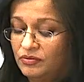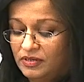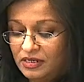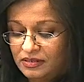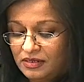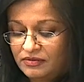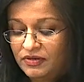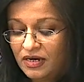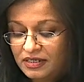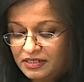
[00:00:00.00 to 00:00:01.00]
Quran
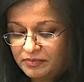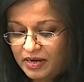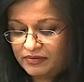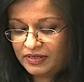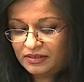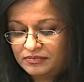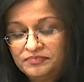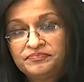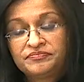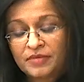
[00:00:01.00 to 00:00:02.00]
regarding Mary.
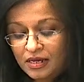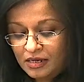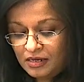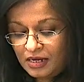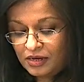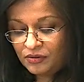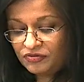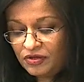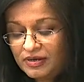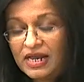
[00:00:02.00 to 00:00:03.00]
And
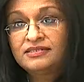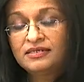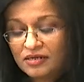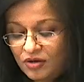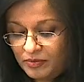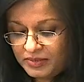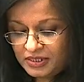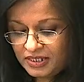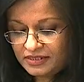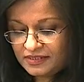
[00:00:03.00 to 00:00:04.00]
although classical
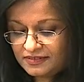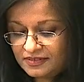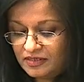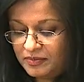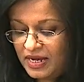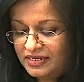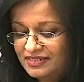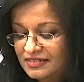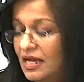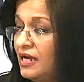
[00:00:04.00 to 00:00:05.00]
commentators debate
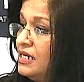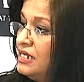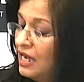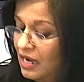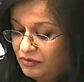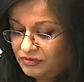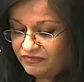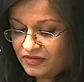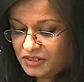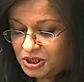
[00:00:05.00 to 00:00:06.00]
exactly how the
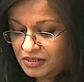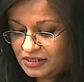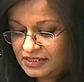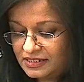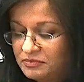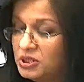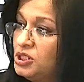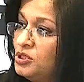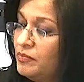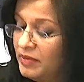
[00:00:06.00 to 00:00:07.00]
virginal conception
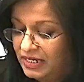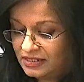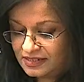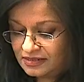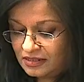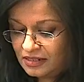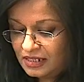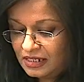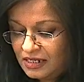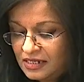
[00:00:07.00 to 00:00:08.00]
took place,
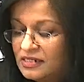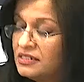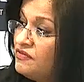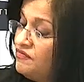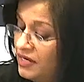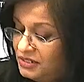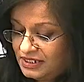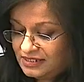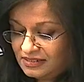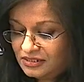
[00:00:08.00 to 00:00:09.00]
suffice
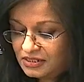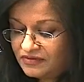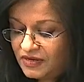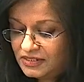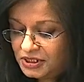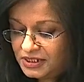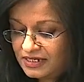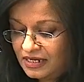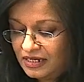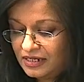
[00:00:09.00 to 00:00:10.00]
it to
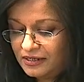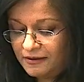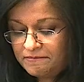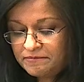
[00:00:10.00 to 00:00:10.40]
say here